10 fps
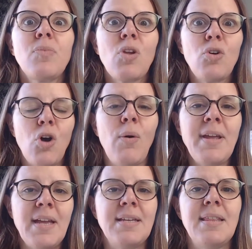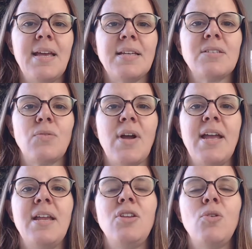going into this,
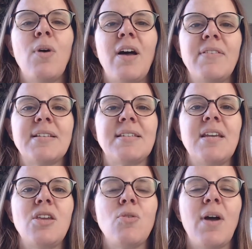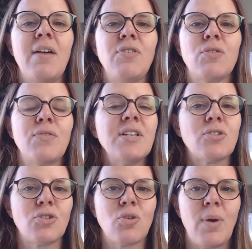right, you have your
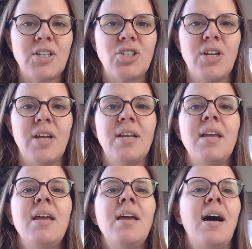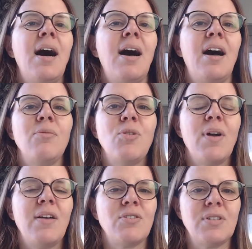research question, you
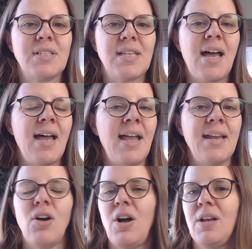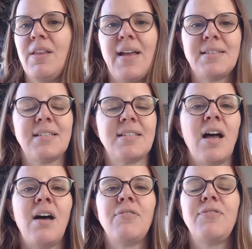have your design, all of that
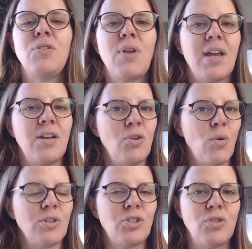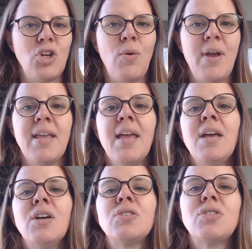stuff. You know what you're doing.
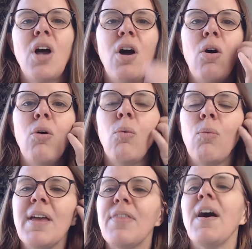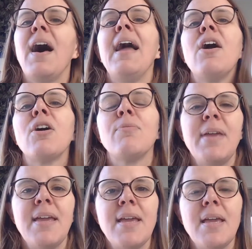So with
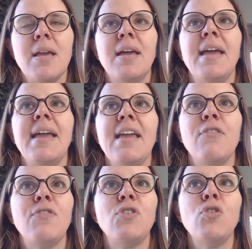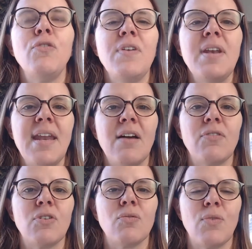IRB, if you've
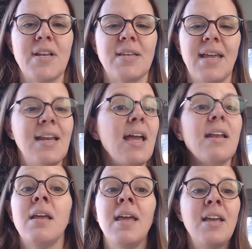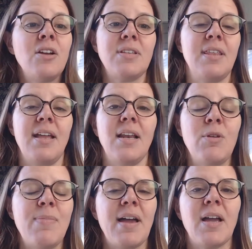never written, and here's the thing, let
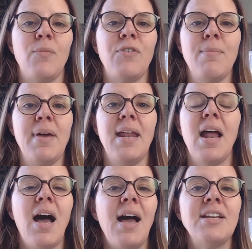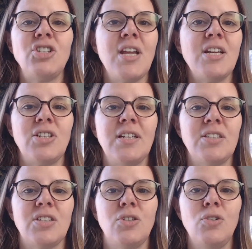me back up for a minute. I changed
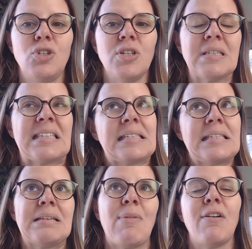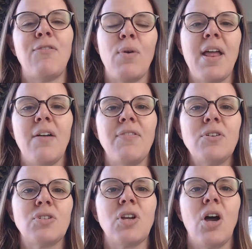institutions about 4.5
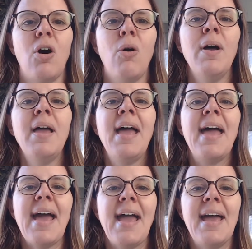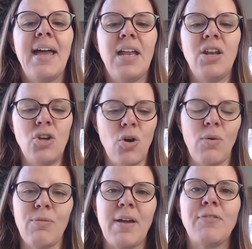years ago. And,
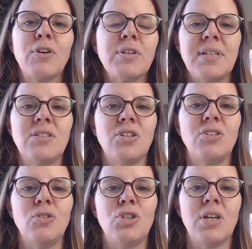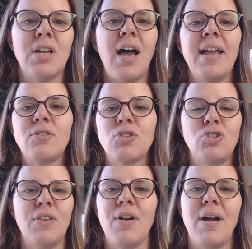with my first institution, I
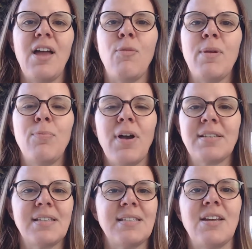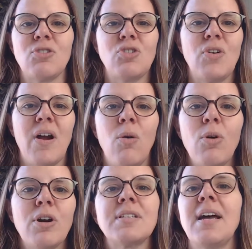understood their IRB process. I understood how it
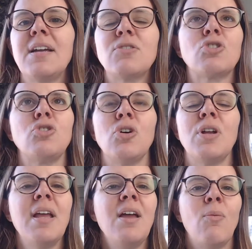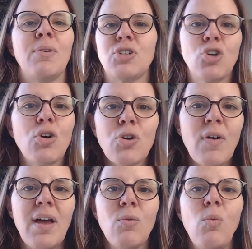worked. I understood what the
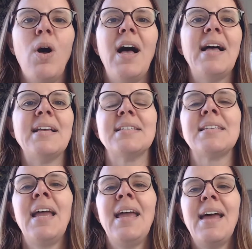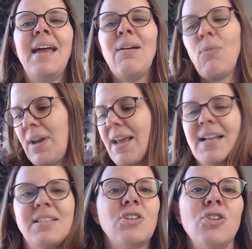turnaround was. When I
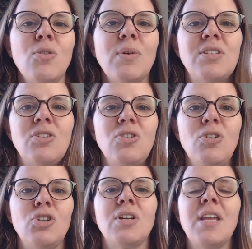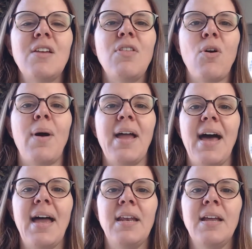got to the new institution, even though I
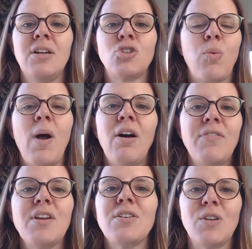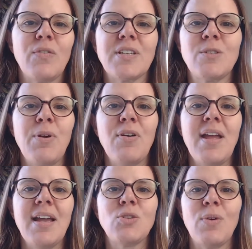had 12 years of
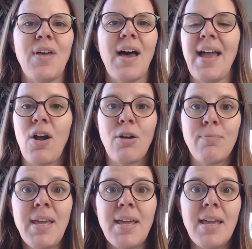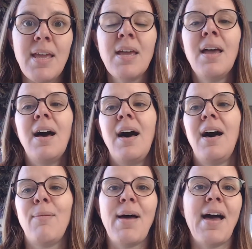experience with IRB
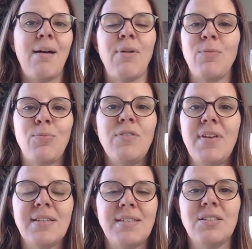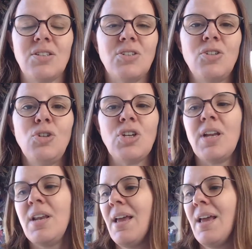at my previous institution,